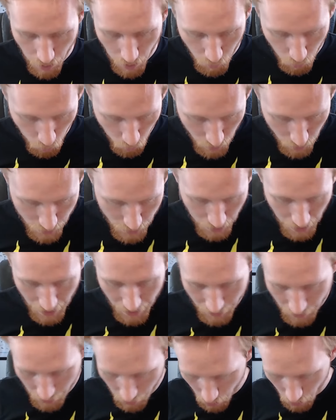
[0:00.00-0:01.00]
which
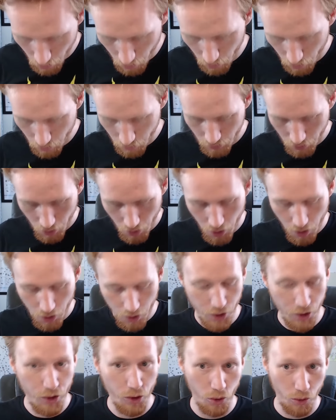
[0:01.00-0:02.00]
I called
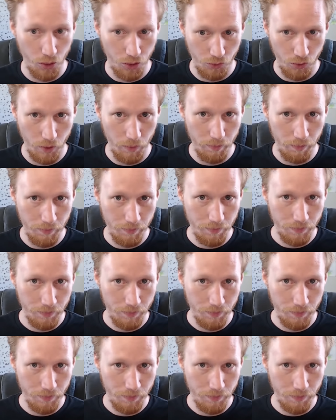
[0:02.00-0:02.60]
Durthrum.